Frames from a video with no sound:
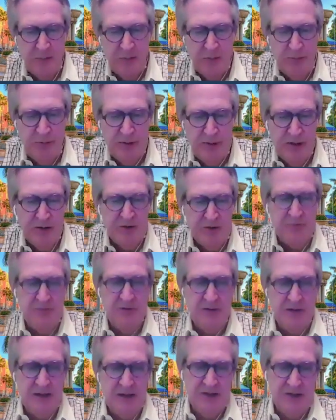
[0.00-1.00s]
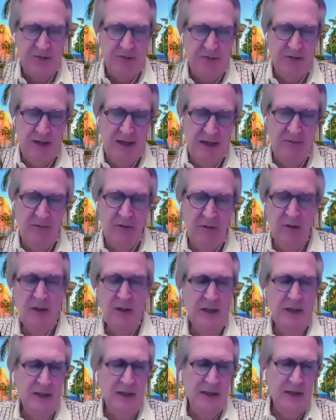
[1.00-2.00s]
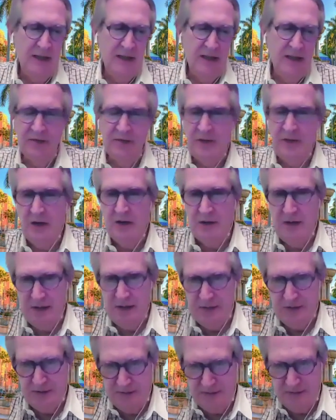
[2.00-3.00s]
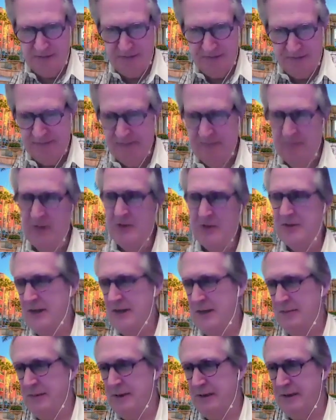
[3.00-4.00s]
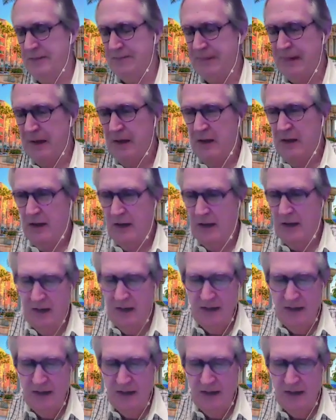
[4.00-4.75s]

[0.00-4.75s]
prepares for guest arrival, healthcare doesn't. What does that mean? Uh,